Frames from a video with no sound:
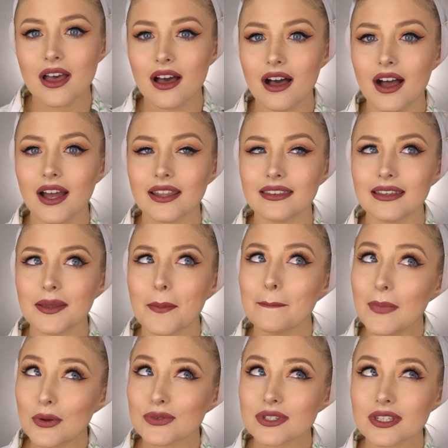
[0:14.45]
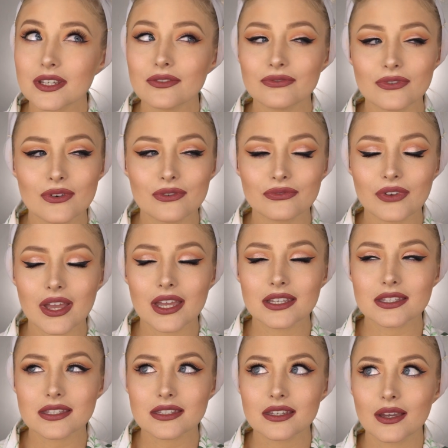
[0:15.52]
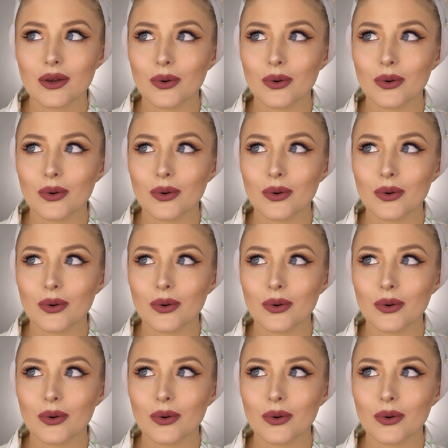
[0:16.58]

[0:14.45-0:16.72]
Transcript: on the mostly full face